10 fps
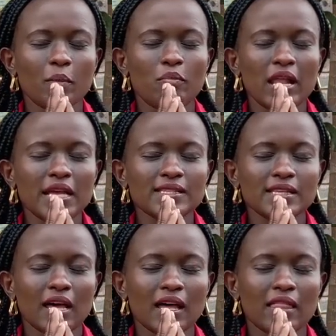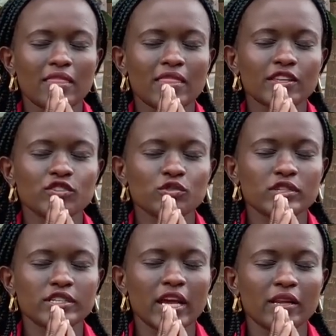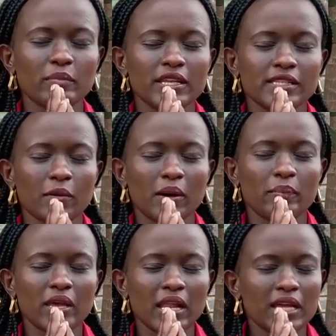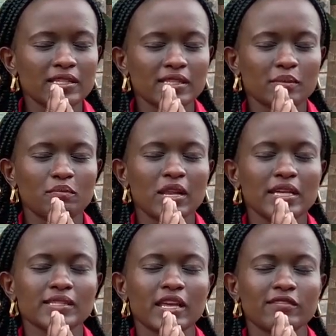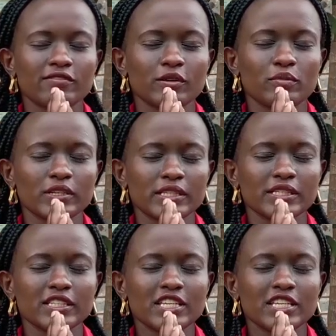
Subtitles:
Bless the children, bless our parents, bless everybody.